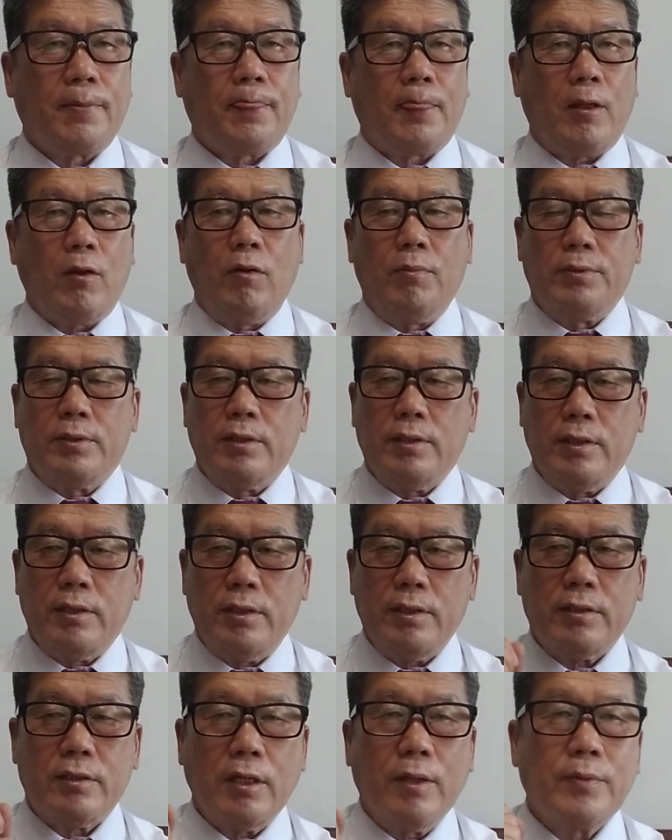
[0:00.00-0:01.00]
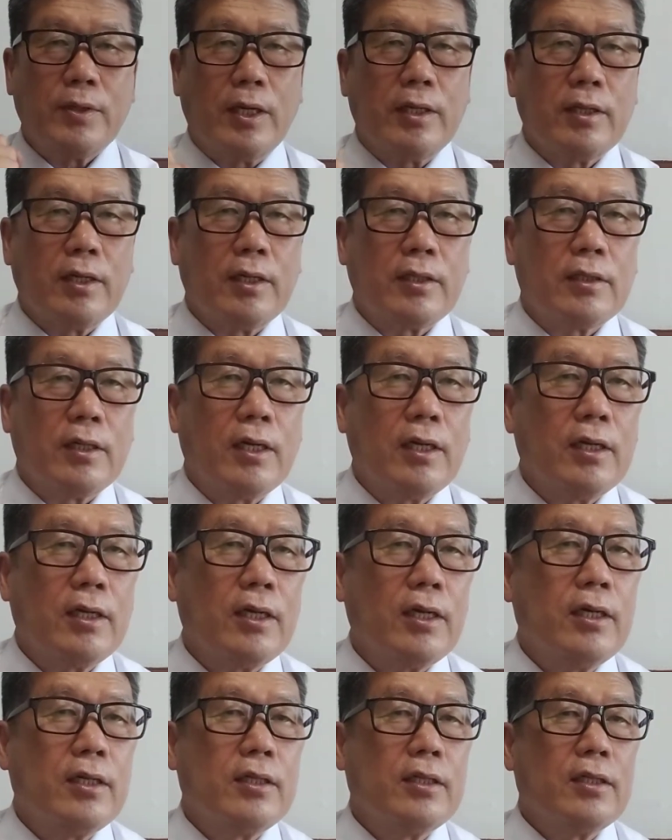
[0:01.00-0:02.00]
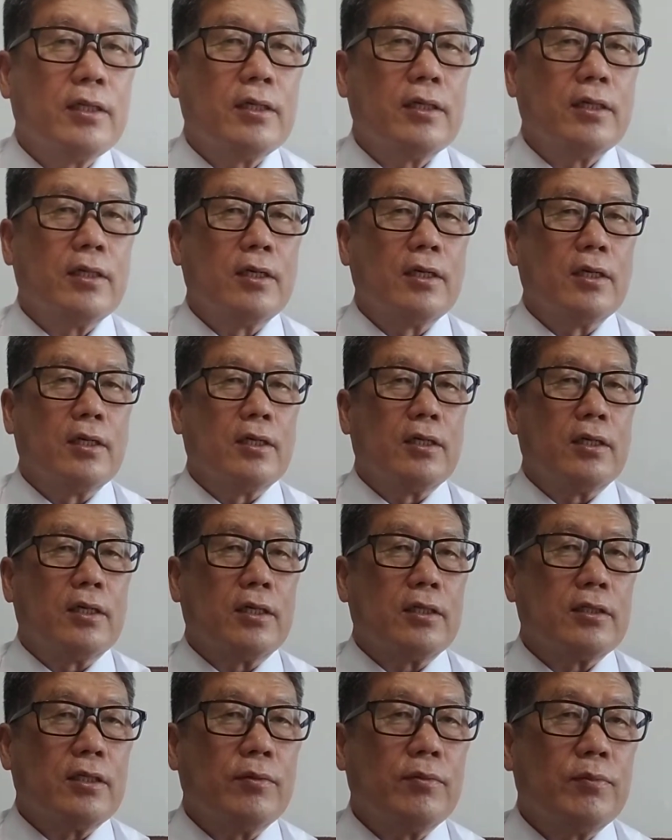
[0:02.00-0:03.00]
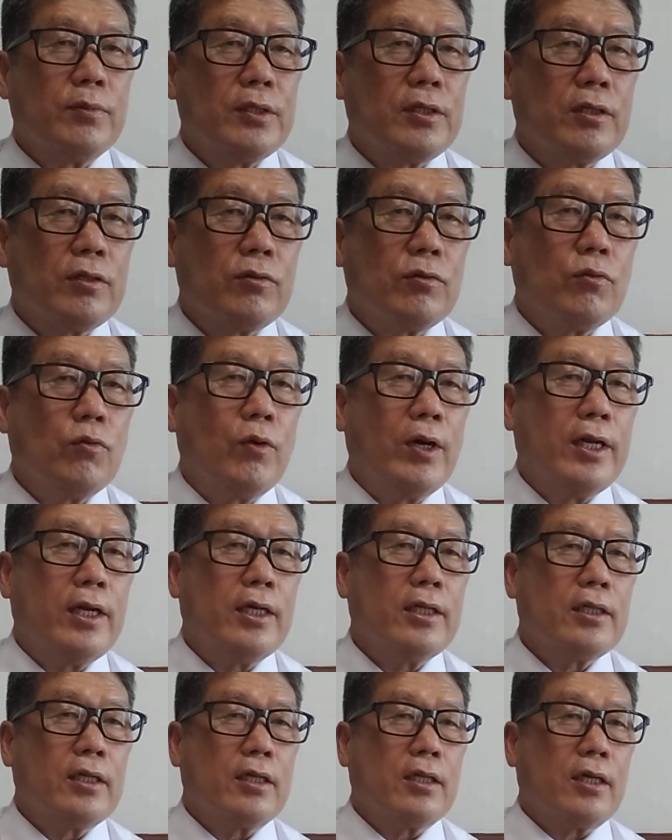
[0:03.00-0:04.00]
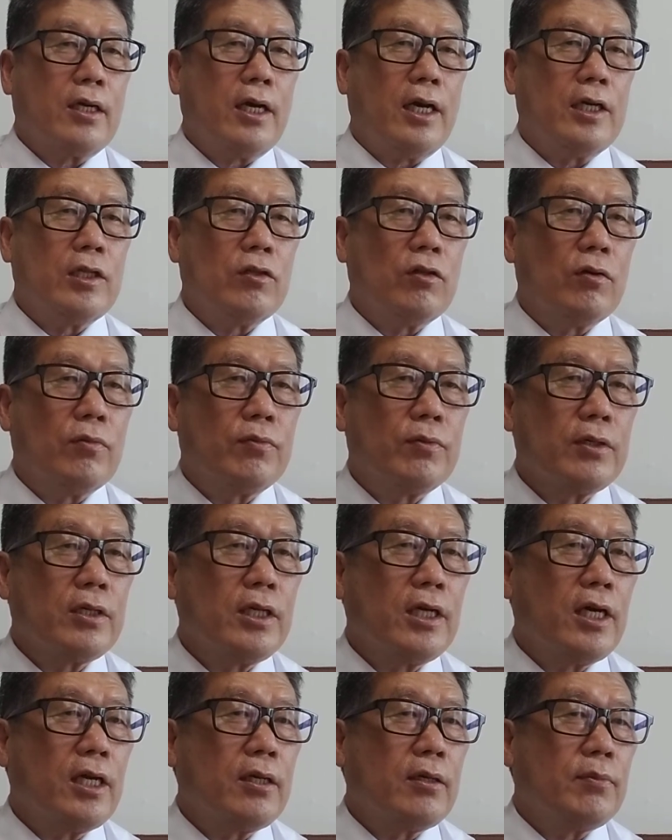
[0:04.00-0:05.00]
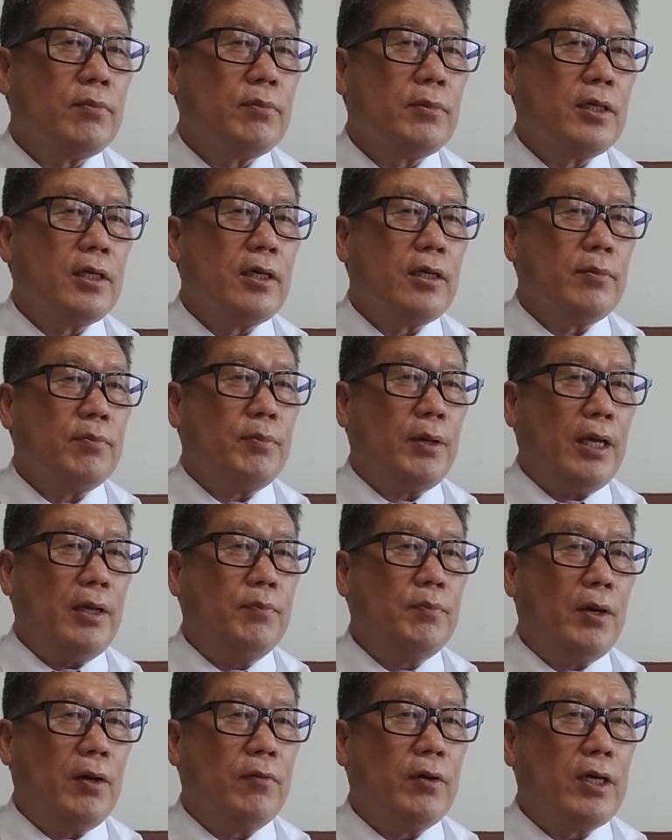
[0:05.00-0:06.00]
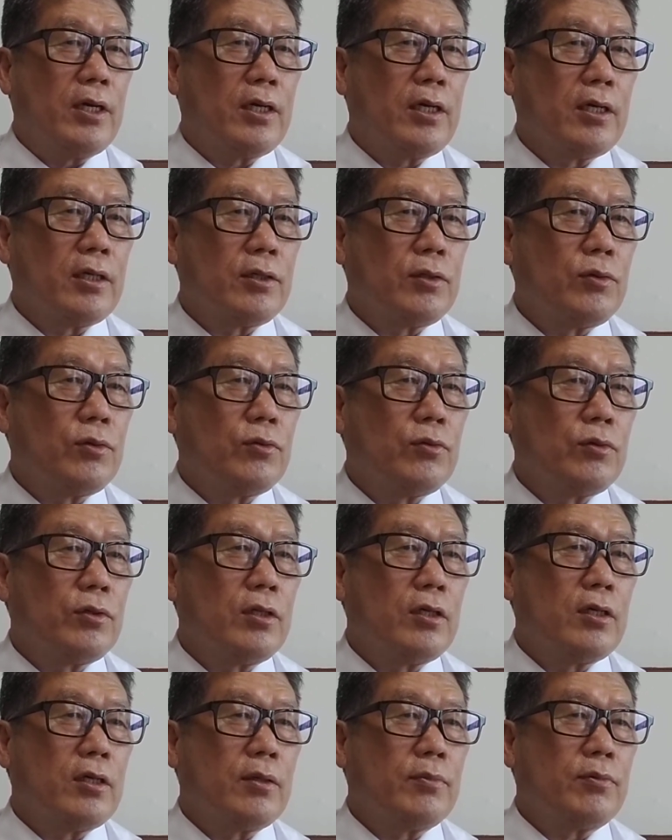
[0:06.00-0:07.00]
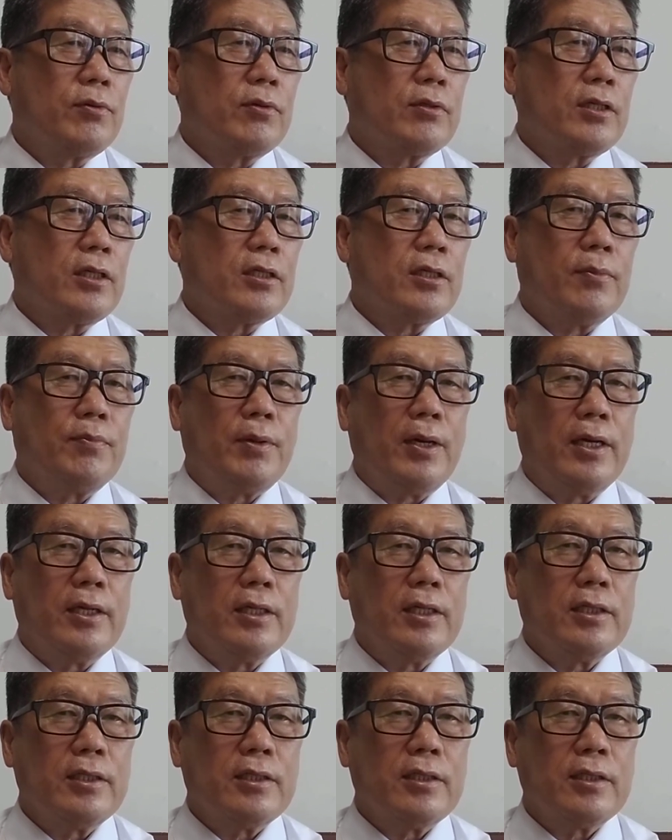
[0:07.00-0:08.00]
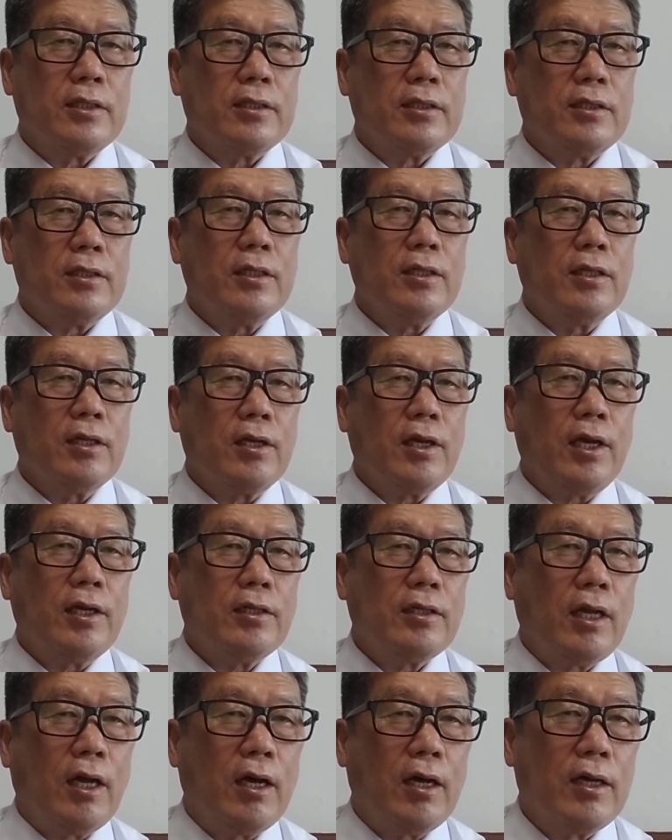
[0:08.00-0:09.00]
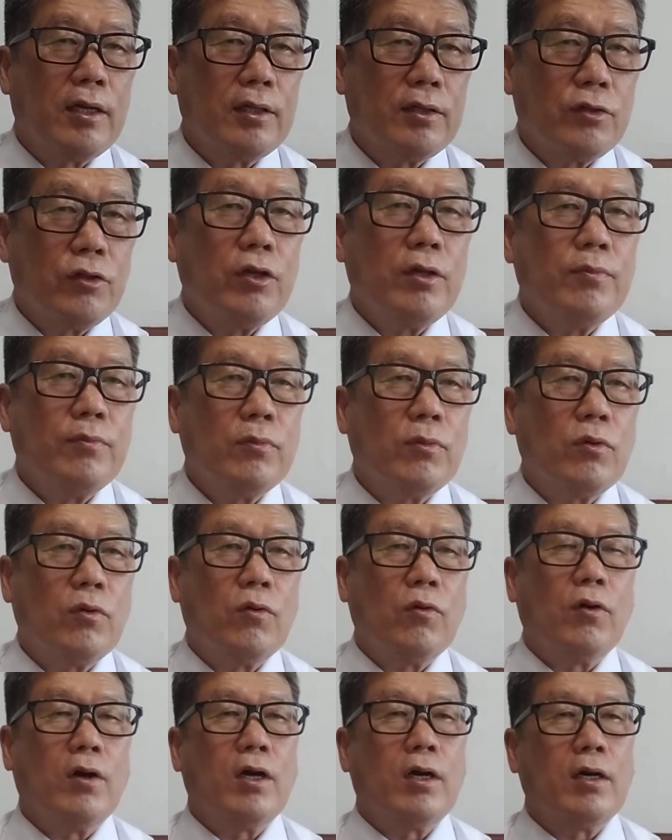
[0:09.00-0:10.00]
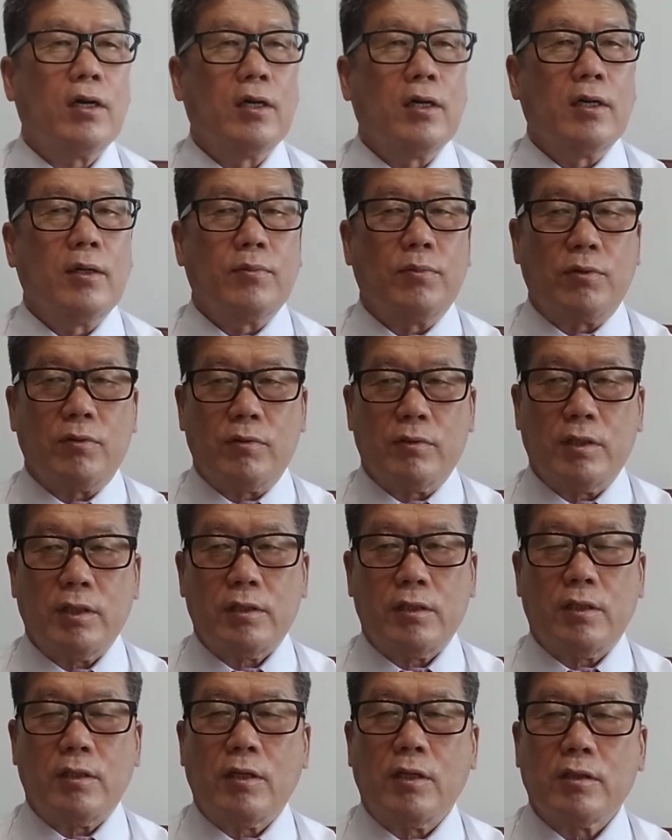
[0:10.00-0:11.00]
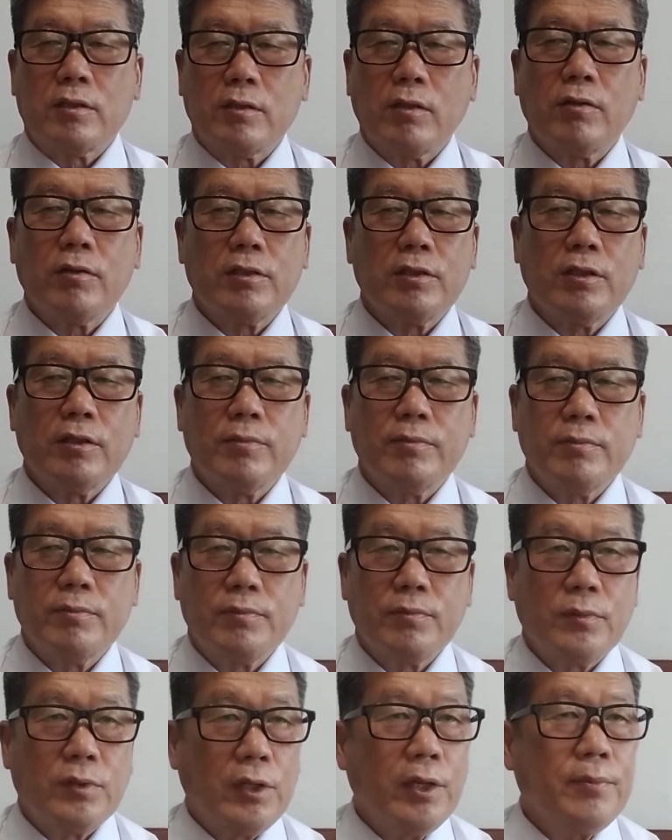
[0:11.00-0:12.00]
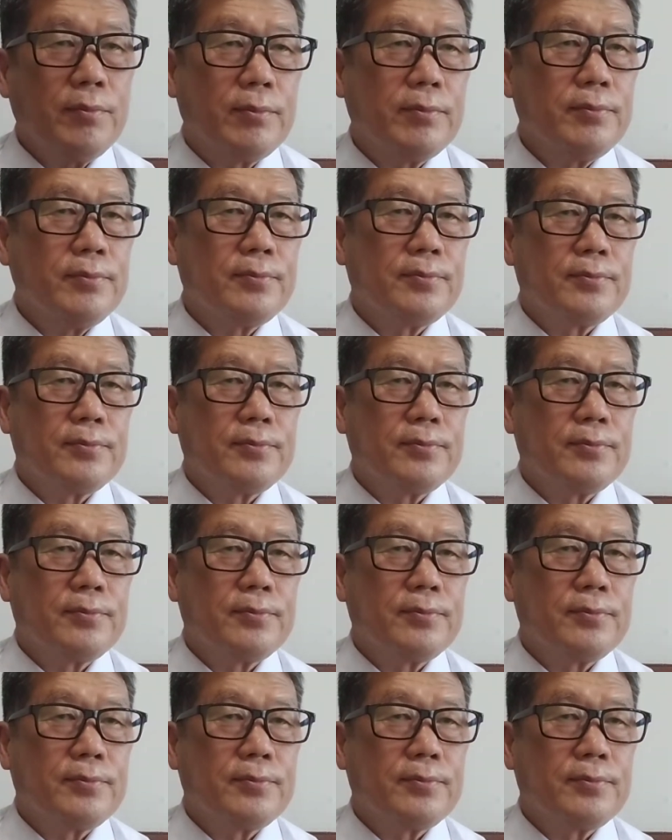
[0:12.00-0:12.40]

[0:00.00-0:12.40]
of the subcontractor, and submitted to 100 kind of legal paperwork to the project financing syndicator team or project consortium team.